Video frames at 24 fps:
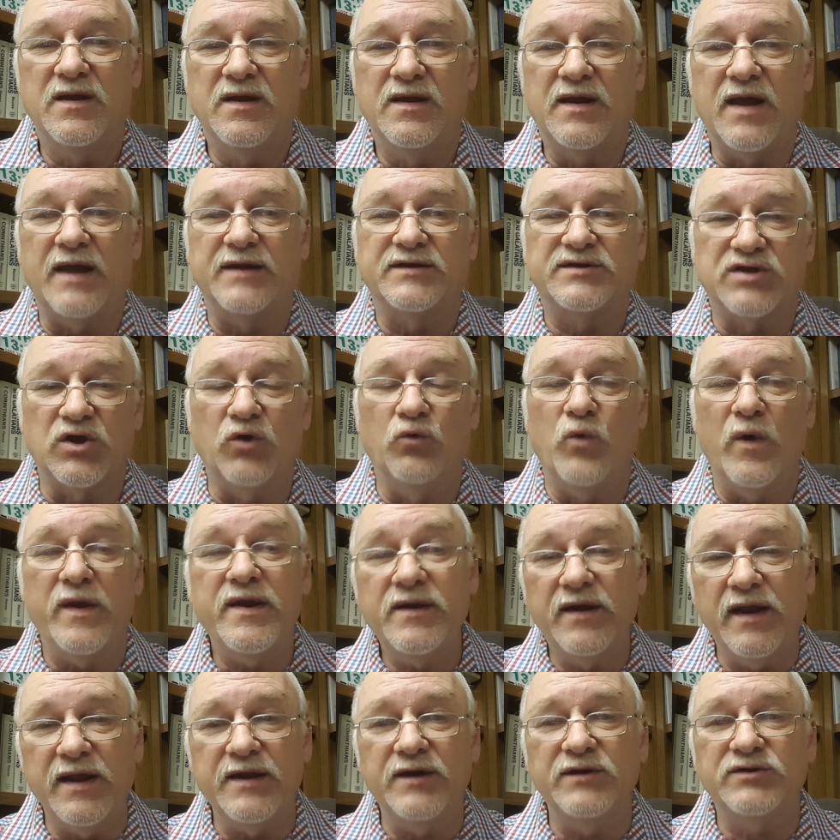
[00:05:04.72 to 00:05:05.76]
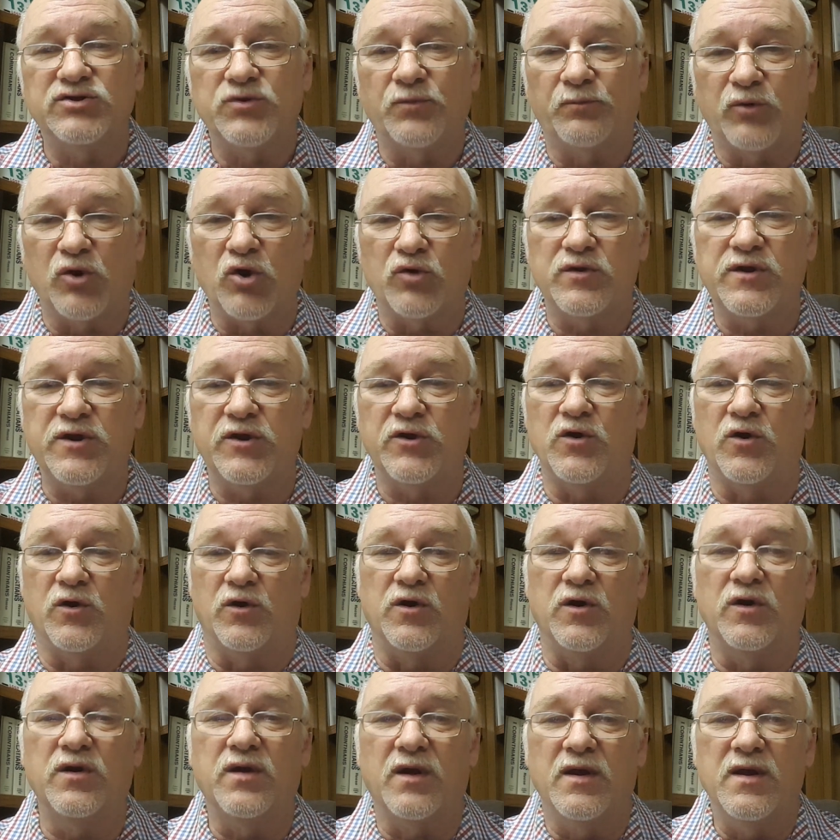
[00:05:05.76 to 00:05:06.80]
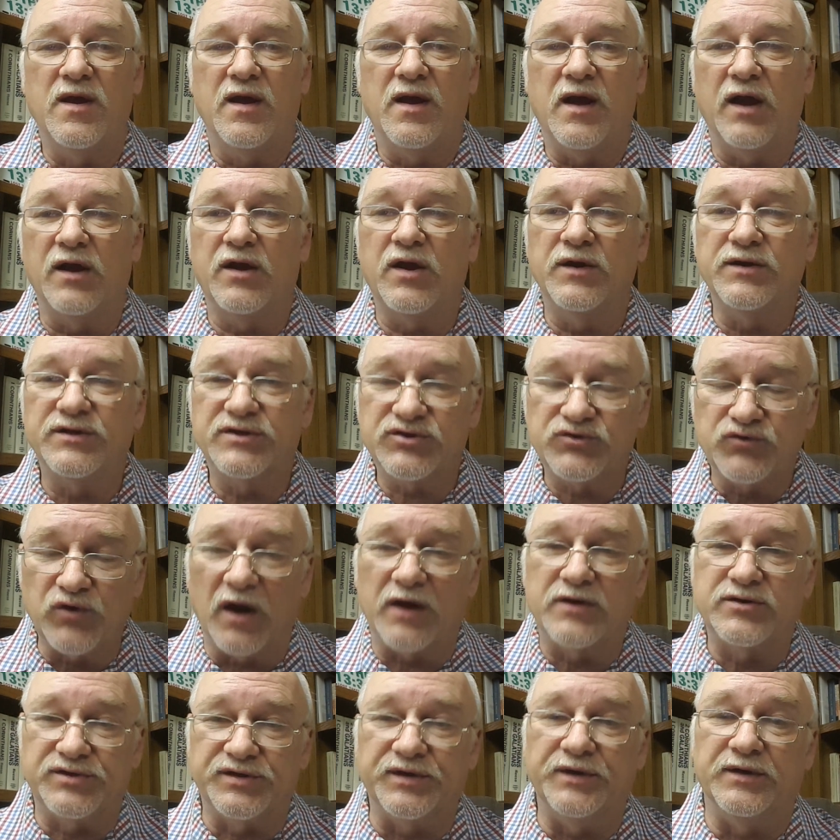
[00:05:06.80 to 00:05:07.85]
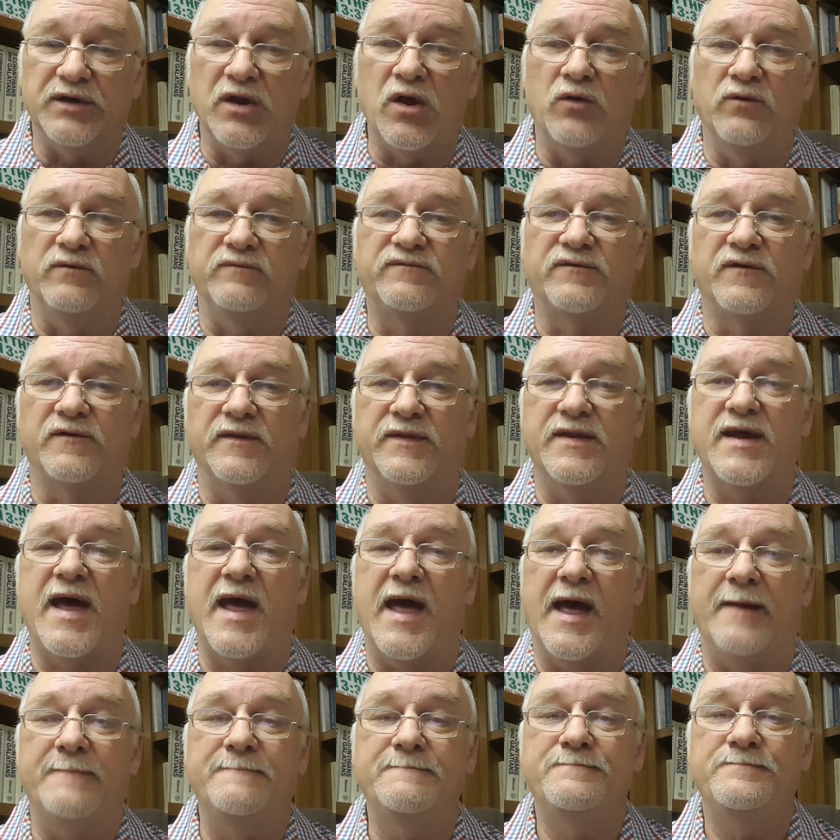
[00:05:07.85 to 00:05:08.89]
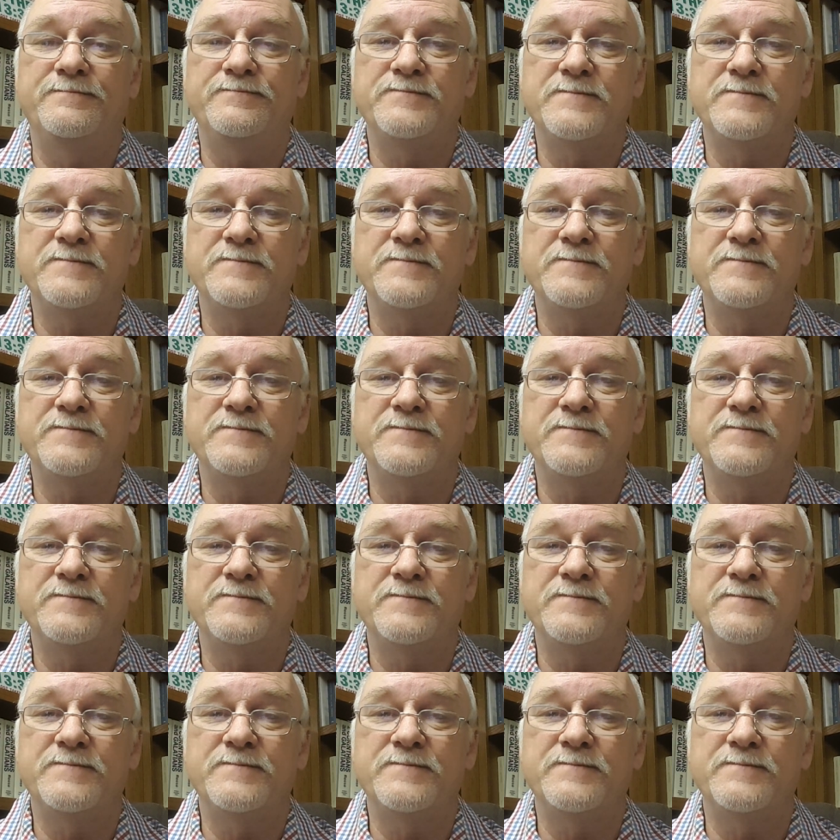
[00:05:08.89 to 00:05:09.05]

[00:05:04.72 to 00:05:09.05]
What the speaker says: And so we needed to procure a construction loan for that.